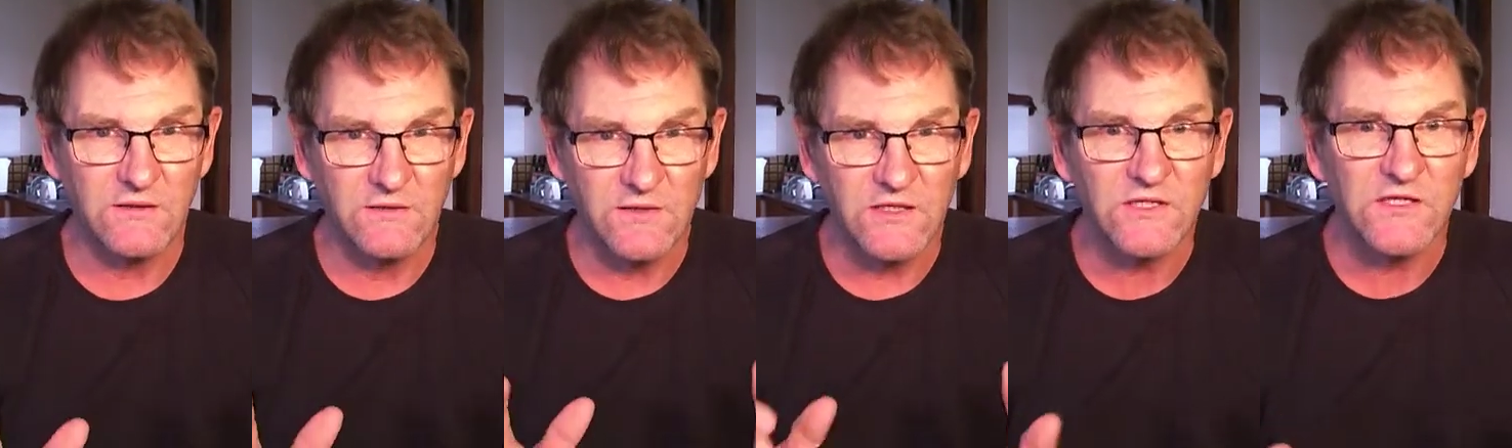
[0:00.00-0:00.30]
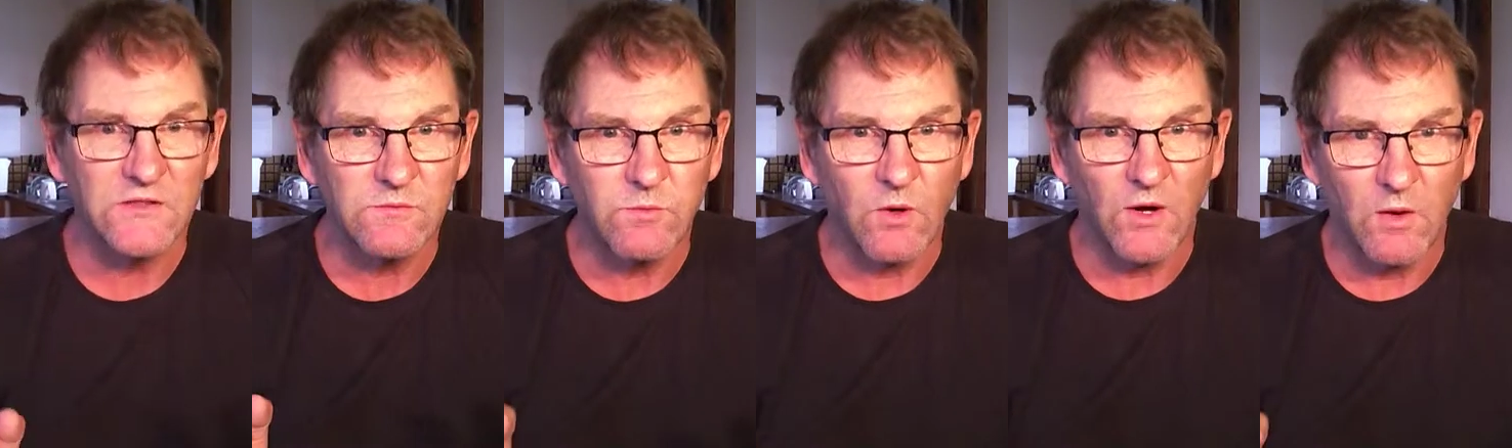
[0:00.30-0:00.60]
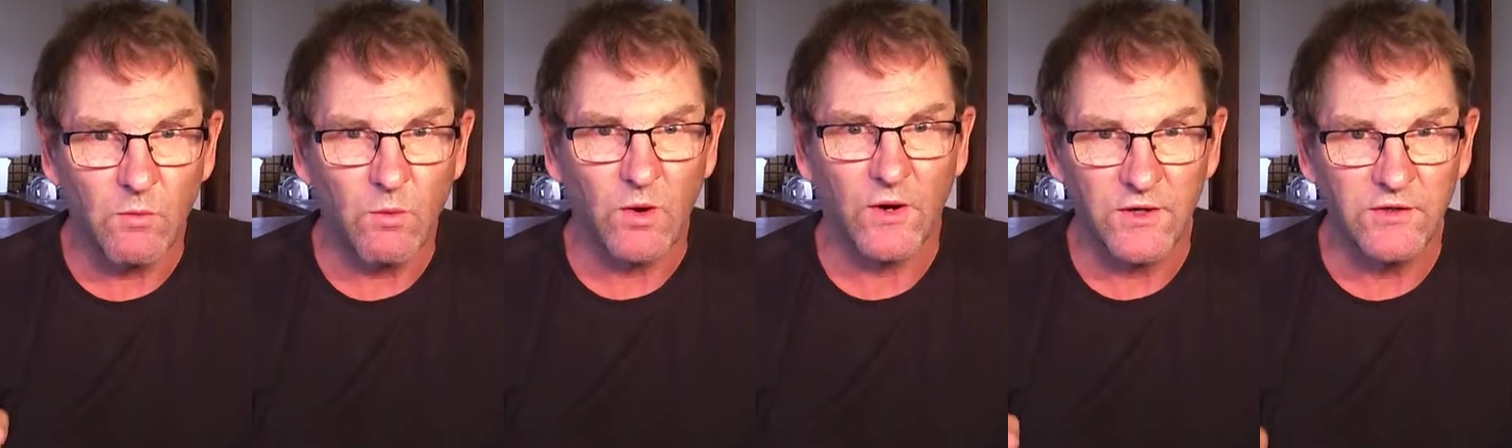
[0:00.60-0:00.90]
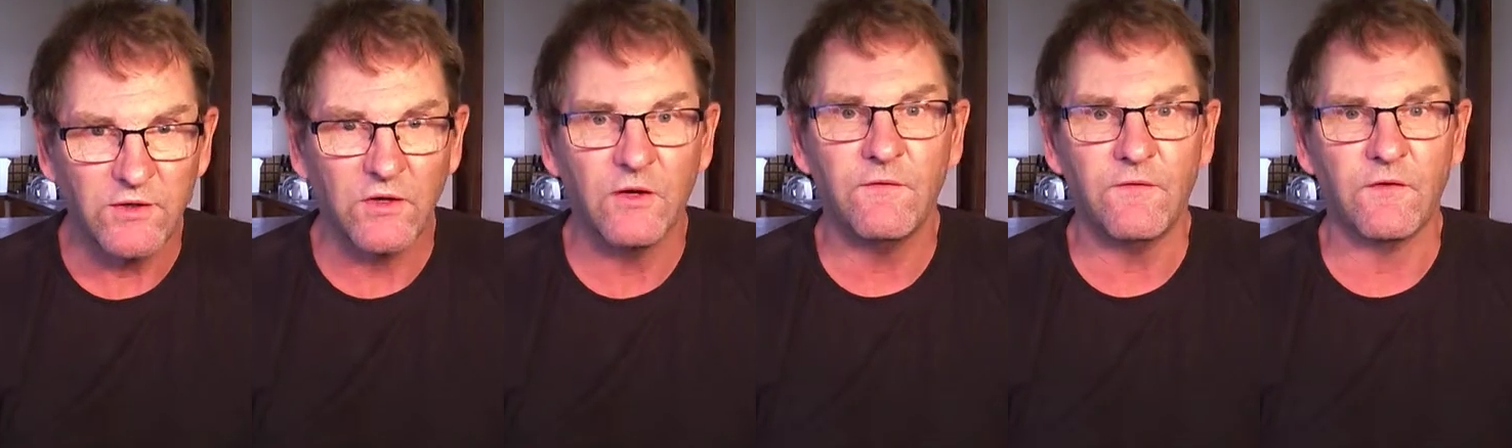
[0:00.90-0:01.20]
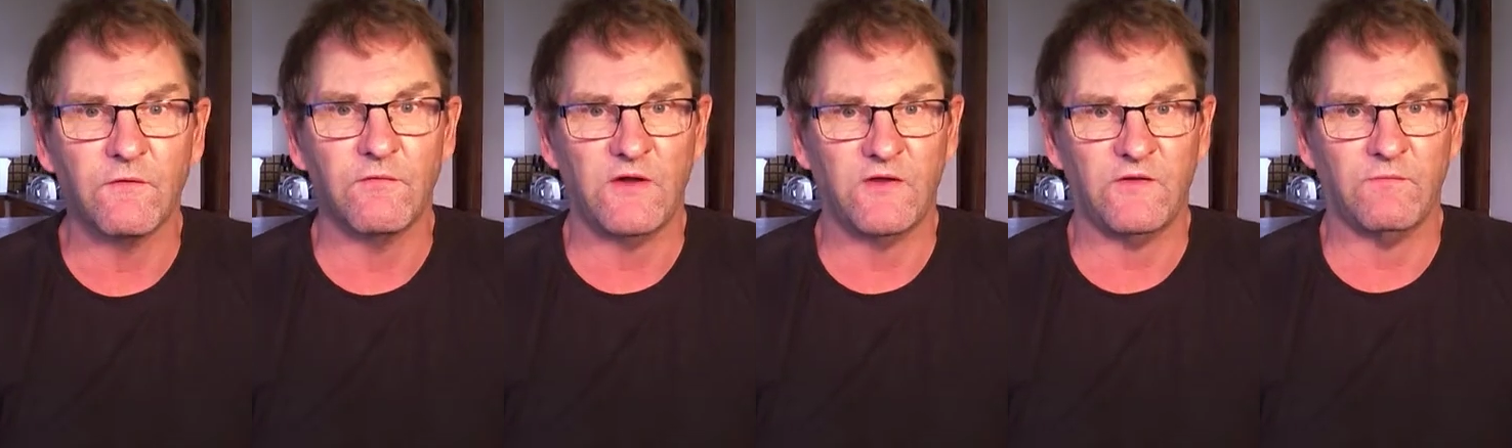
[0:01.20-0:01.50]
this is what I want to do for
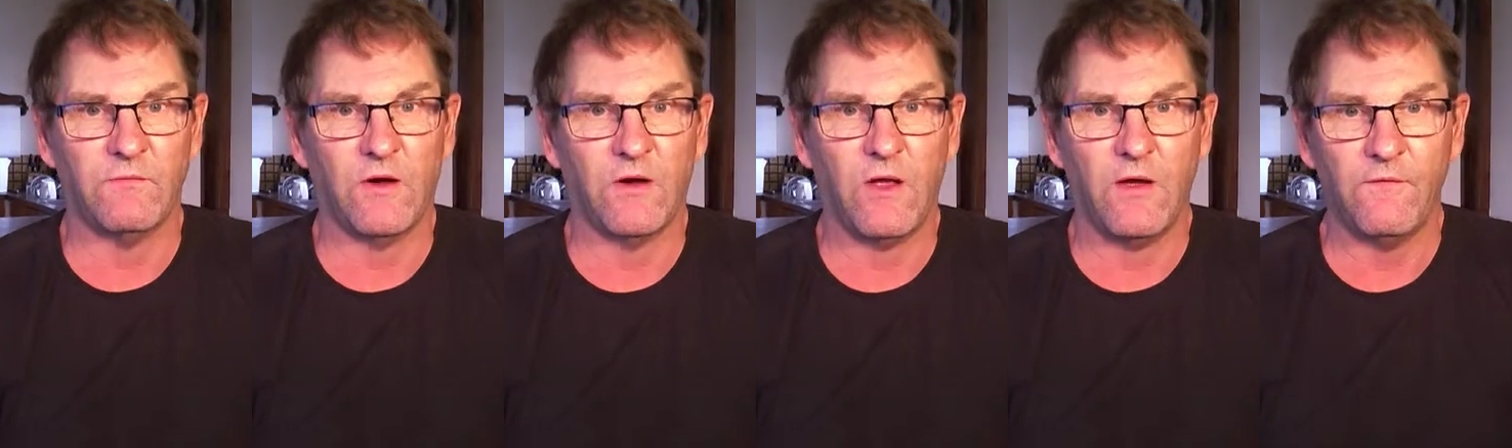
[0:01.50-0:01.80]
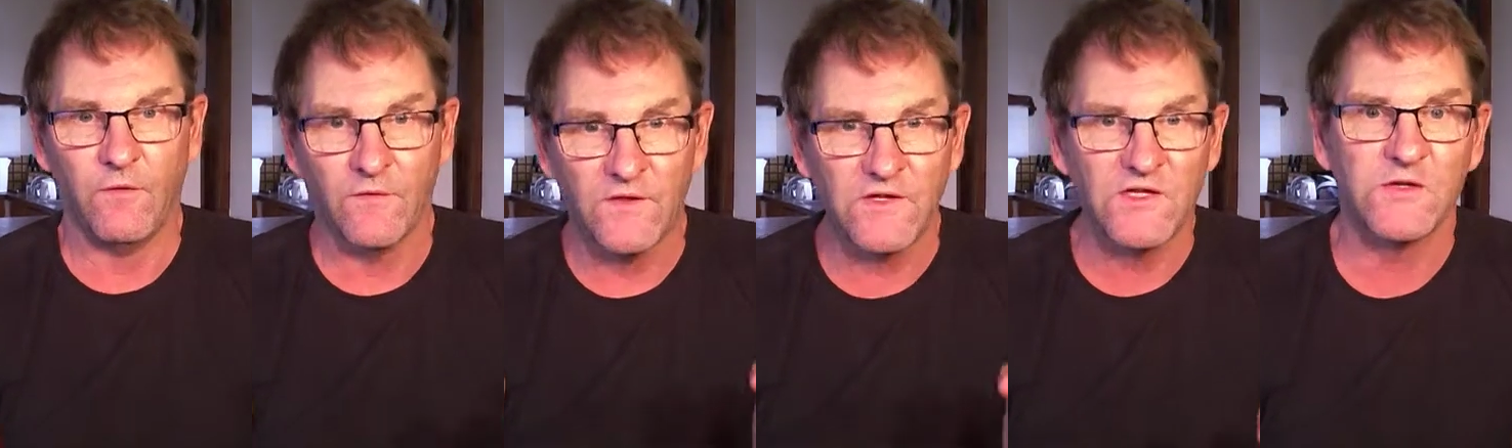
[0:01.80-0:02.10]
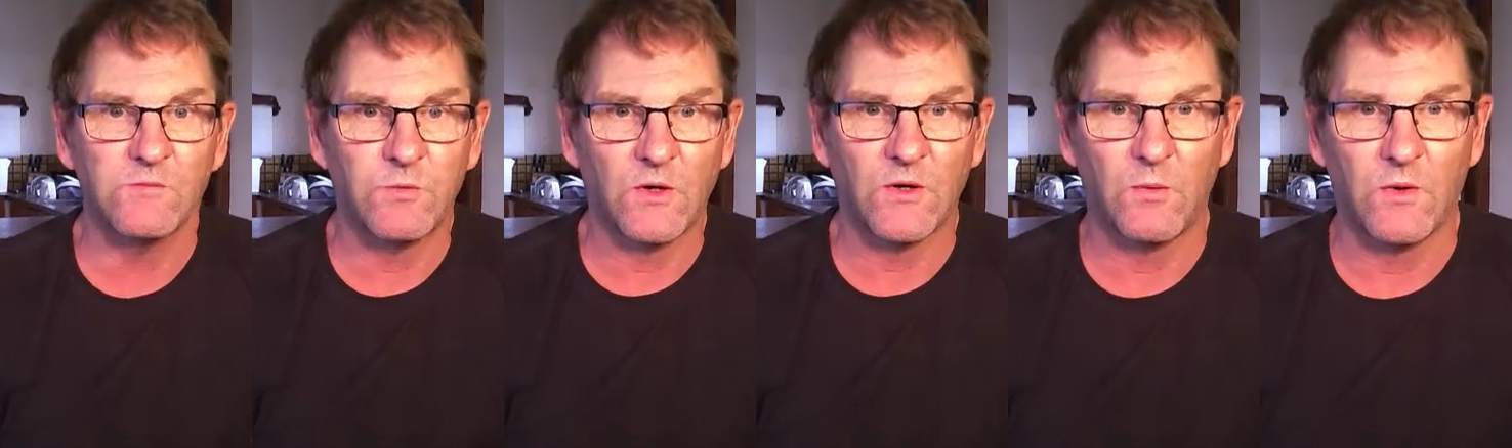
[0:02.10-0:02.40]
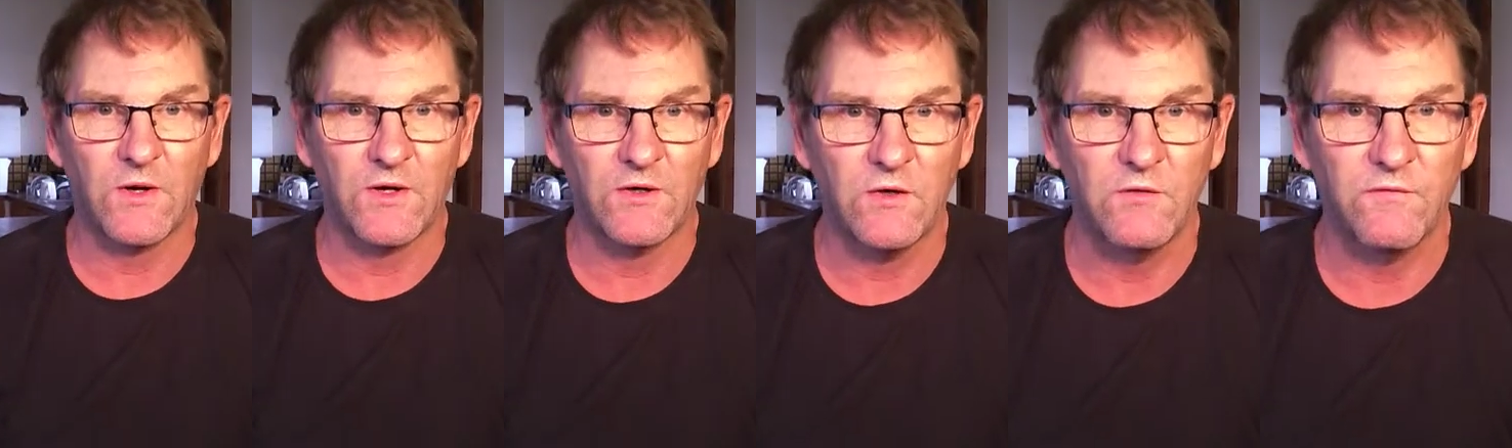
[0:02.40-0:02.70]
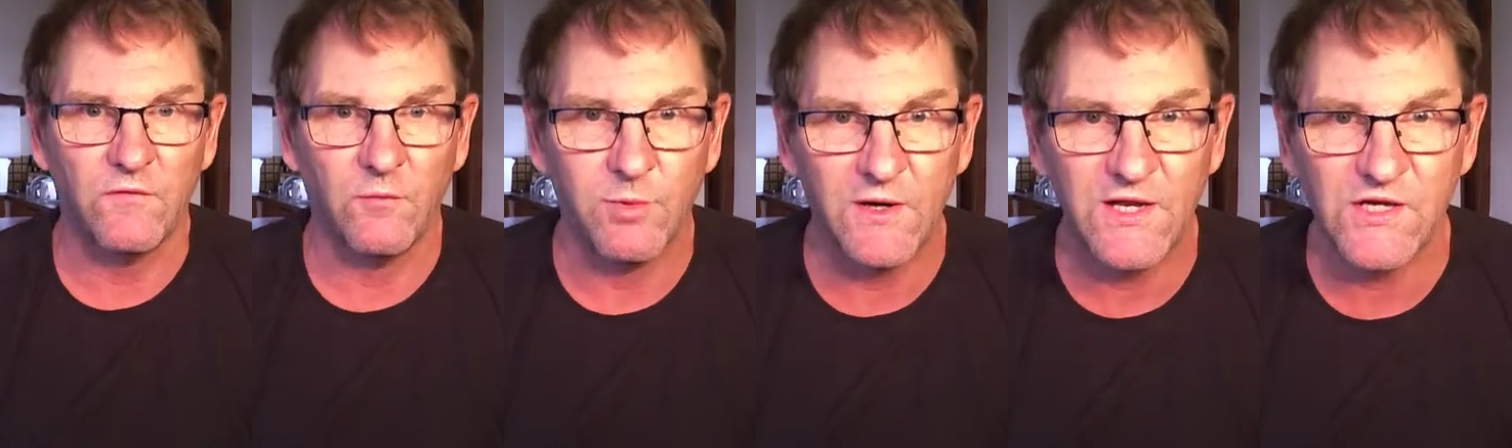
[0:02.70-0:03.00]
the rest of my life, or this is what I want to do
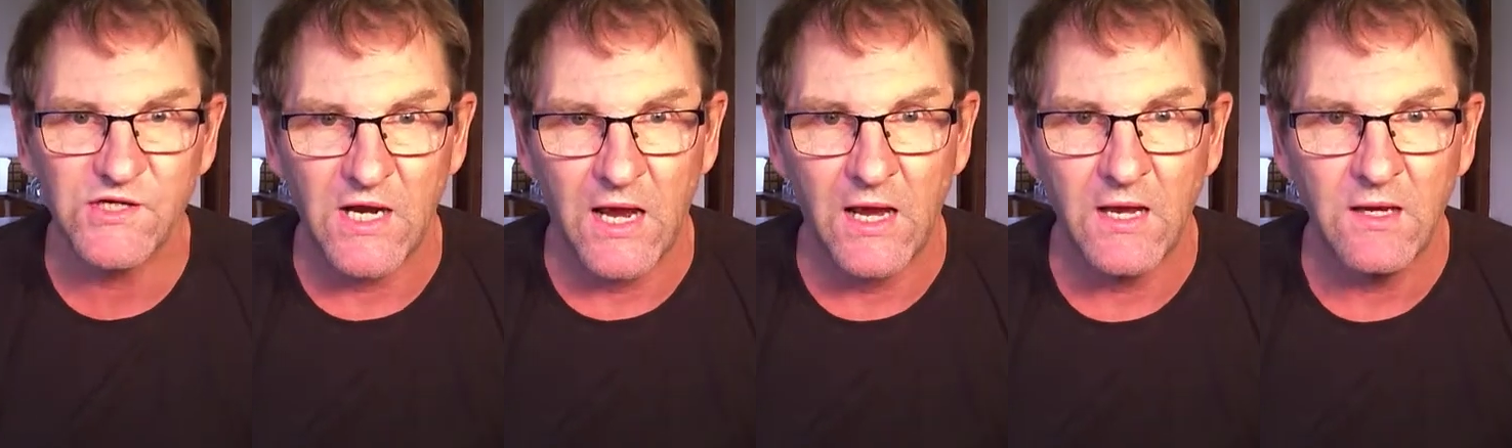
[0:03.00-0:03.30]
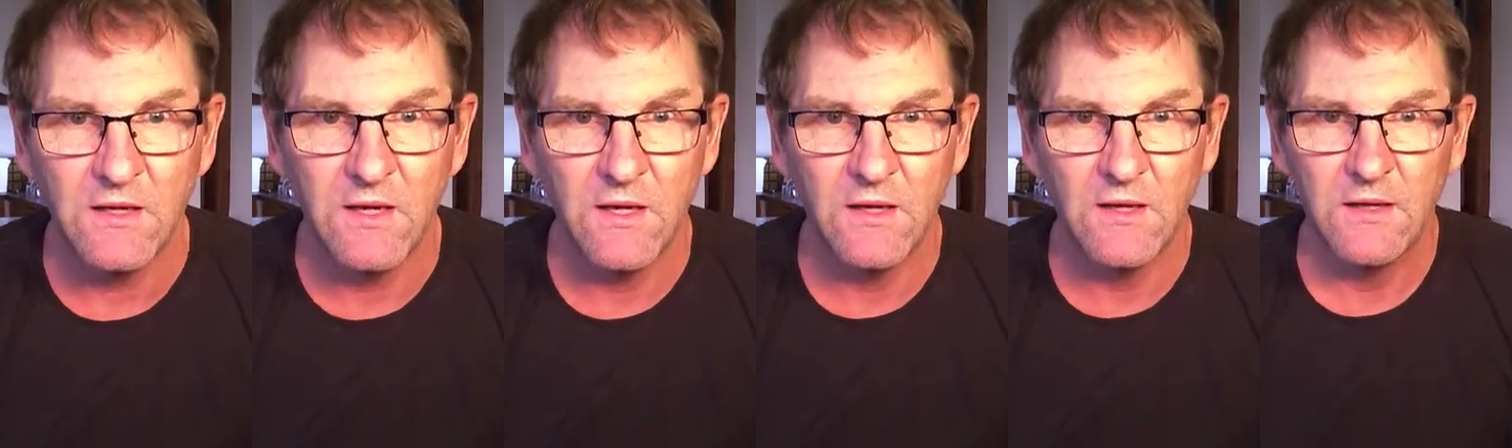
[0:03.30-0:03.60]
for pleasure,